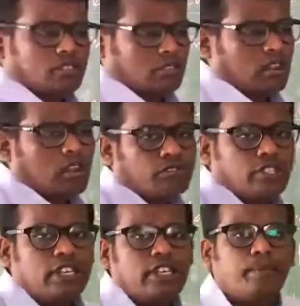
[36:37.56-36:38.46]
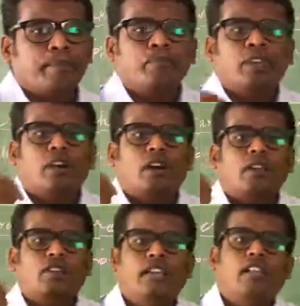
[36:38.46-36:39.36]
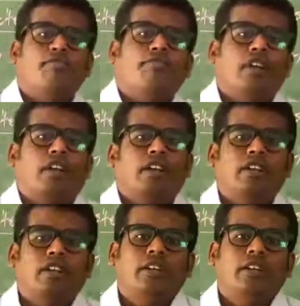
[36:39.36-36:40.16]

of the self and